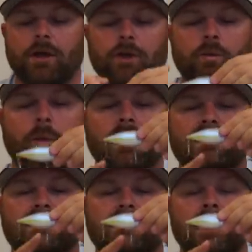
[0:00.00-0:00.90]
you want
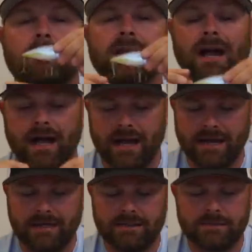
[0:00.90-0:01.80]
some
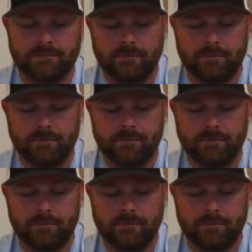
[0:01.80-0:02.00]
kind